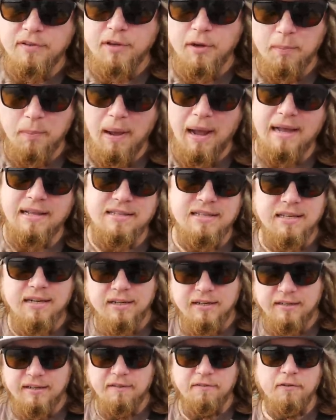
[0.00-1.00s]
your bite's gonna
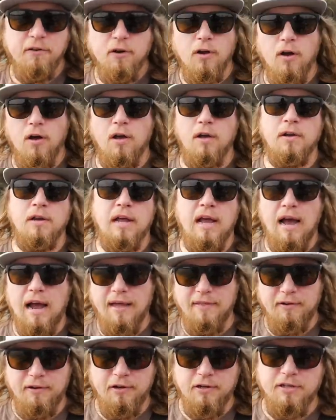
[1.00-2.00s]
differ on
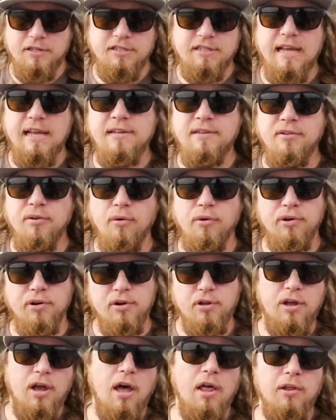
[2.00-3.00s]
either your scent or your
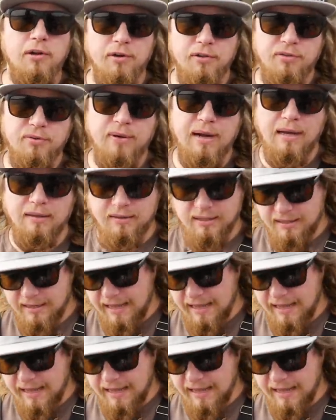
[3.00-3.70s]
color throughout the